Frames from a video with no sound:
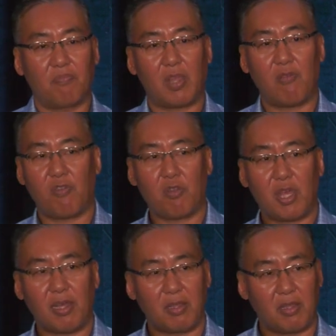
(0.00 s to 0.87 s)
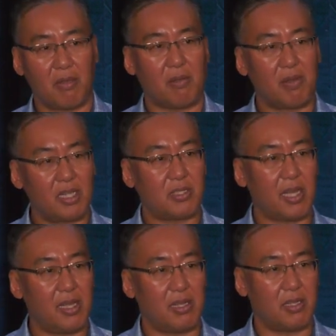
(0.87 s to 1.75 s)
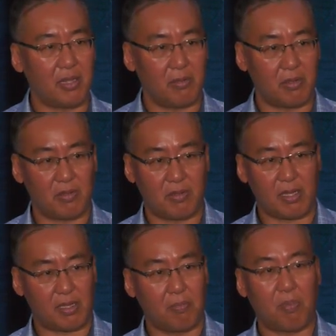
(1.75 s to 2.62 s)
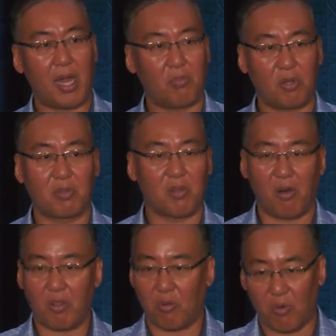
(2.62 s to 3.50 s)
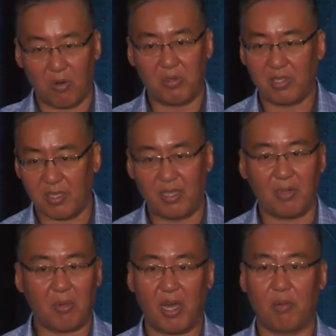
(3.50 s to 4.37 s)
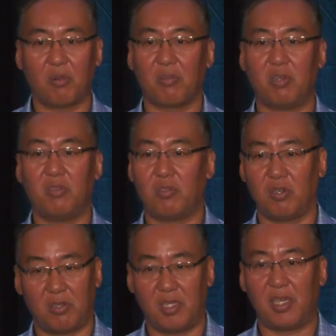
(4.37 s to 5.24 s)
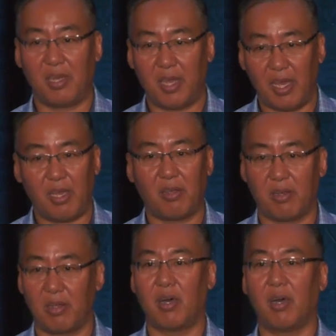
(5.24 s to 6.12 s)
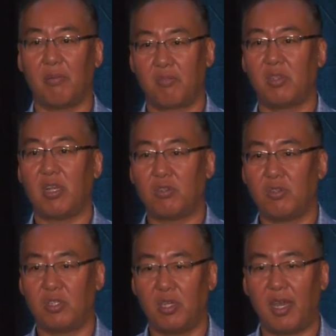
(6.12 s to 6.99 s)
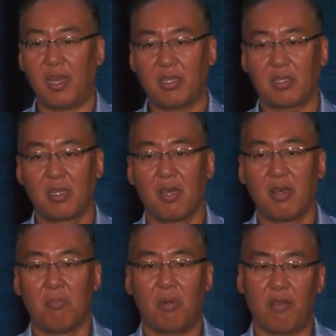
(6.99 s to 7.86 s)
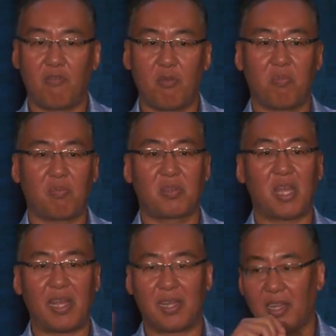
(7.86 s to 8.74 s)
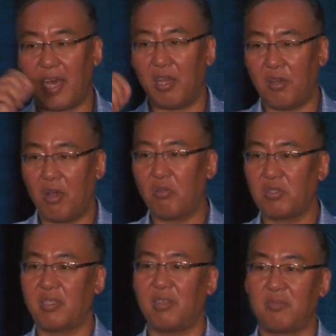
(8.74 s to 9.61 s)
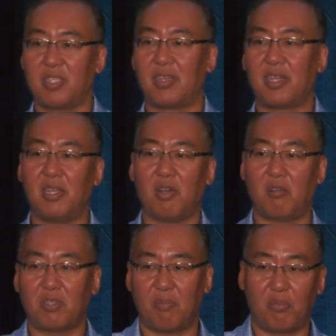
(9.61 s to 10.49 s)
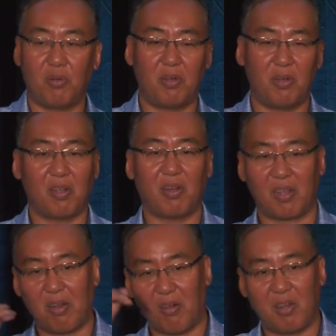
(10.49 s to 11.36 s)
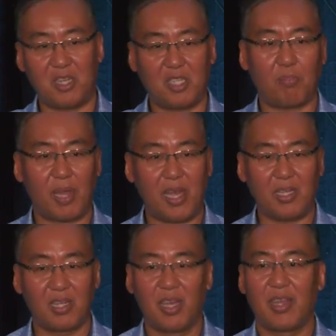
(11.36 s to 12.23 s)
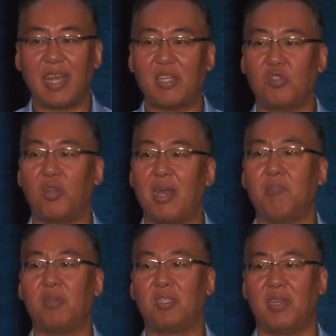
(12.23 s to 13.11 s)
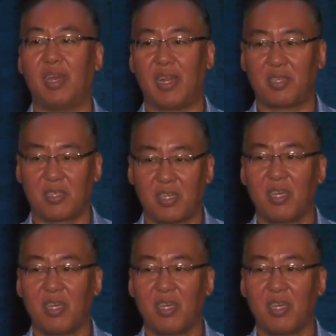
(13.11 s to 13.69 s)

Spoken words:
If you think, let's say the Bible, all the words in the Bible is your DNA, that's your genetics. But if you take a lot of notes and sticky notes and put it on each page, that's your epigenetics.